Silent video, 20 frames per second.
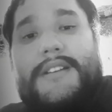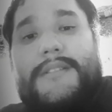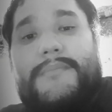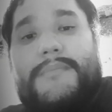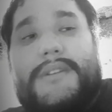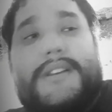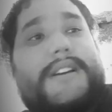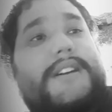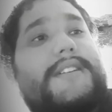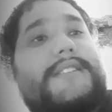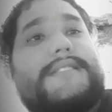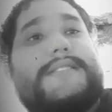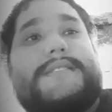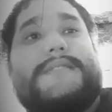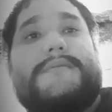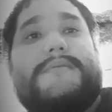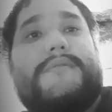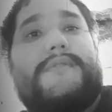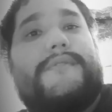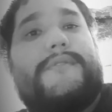
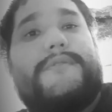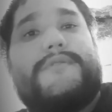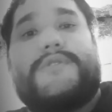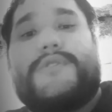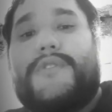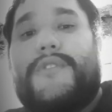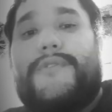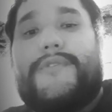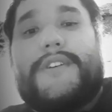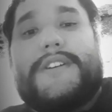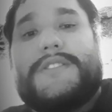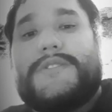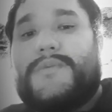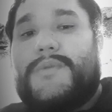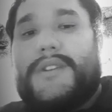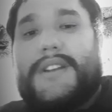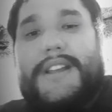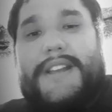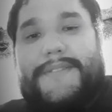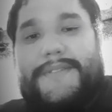Because true friends
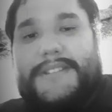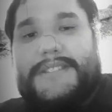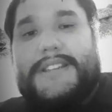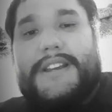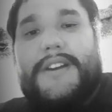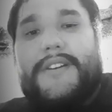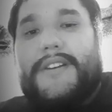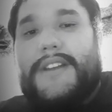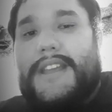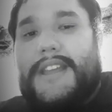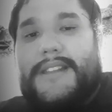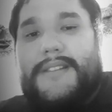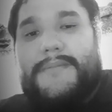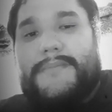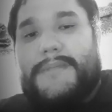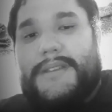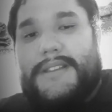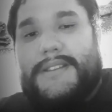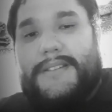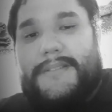wouldn't have interrogated
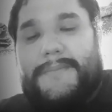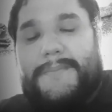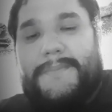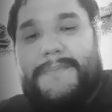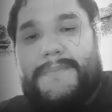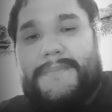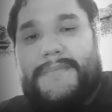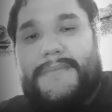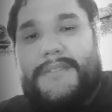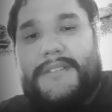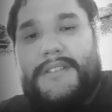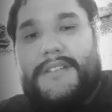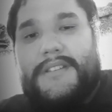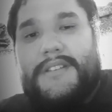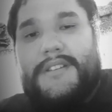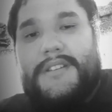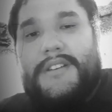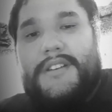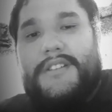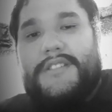me.
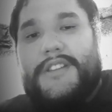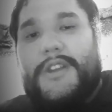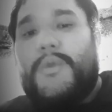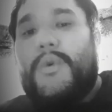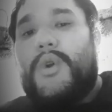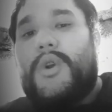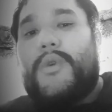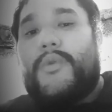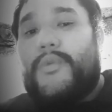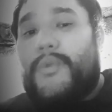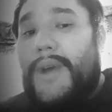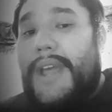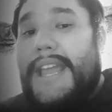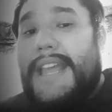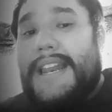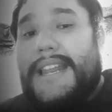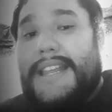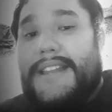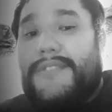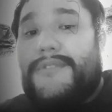They would have
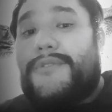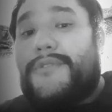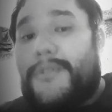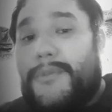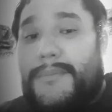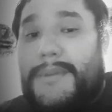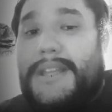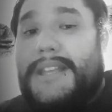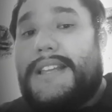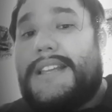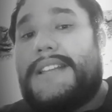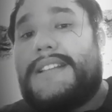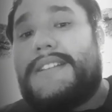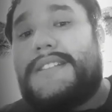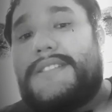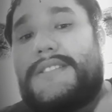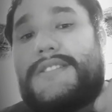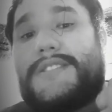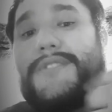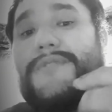waited for me
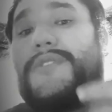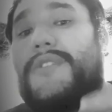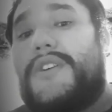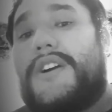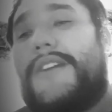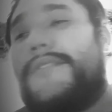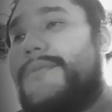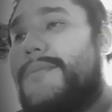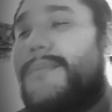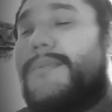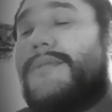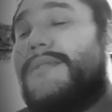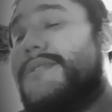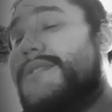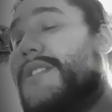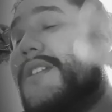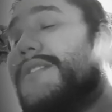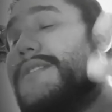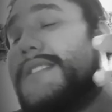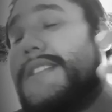to feel comfortable to
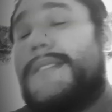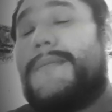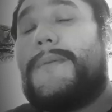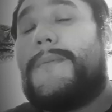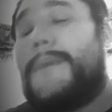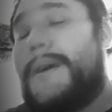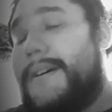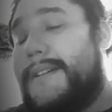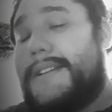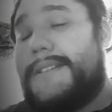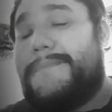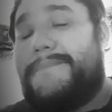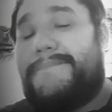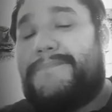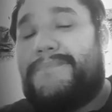talk to them about it.